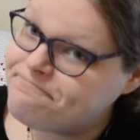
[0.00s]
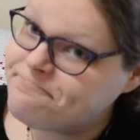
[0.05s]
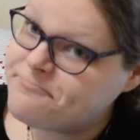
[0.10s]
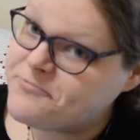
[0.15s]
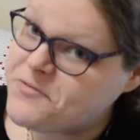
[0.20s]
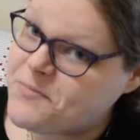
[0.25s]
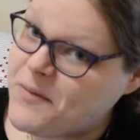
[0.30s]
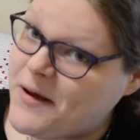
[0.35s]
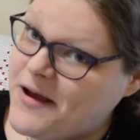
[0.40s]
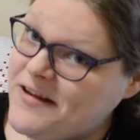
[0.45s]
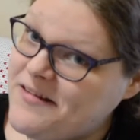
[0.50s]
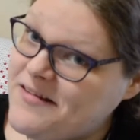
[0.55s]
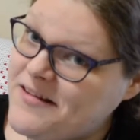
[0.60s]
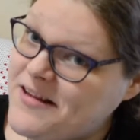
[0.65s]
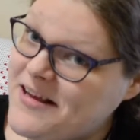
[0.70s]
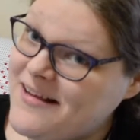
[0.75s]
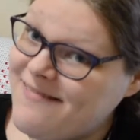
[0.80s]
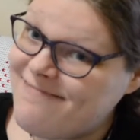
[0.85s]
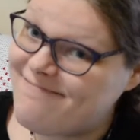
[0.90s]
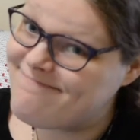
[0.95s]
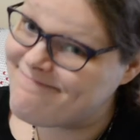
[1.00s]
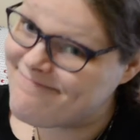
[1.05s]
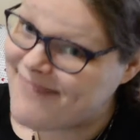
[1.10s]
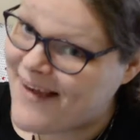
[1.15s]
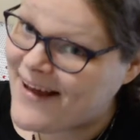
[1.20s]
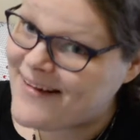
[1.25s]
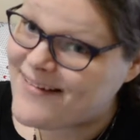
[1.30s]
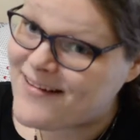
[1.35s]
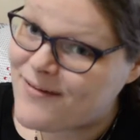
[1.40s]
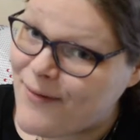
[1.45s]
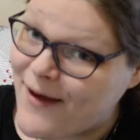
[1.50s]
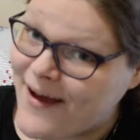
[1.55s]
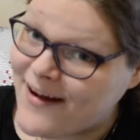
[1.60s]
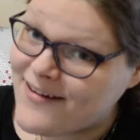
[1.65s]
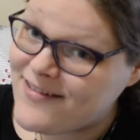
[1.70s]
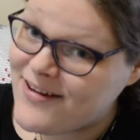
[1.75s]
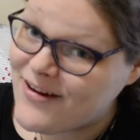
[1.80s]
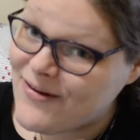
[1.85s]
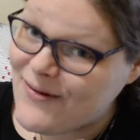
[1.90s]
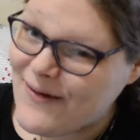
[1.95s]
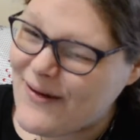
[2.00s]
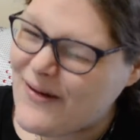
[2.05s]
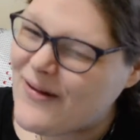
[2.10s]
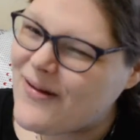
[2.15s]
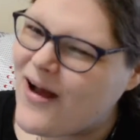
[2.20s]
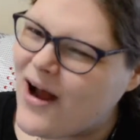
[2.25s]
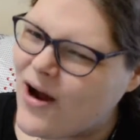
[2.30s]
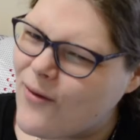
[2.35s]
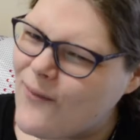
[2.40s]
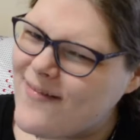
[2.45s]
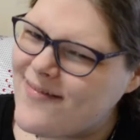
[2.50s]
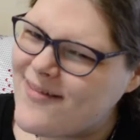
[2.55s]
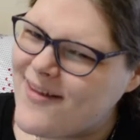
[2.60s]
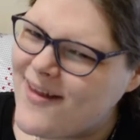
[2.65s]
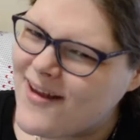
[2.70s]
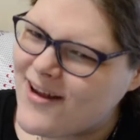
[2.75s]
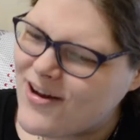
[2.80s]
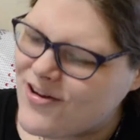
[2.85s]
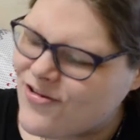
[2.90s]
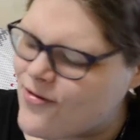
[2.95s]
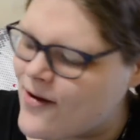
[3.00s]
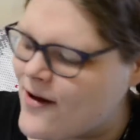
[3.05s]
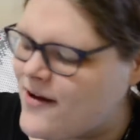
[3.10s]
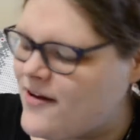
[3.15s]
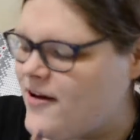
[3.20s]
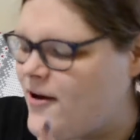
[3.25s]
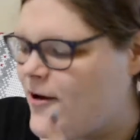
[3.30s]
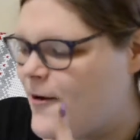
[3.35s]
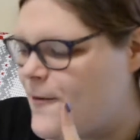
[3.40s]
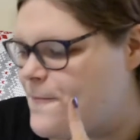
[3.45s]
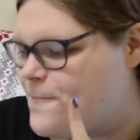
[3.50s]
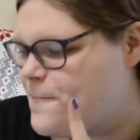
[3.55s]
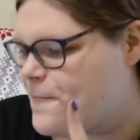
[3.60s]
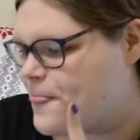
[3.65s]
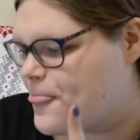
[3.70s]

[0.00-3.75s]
spicy, antibacterial, are we seeing a trend here?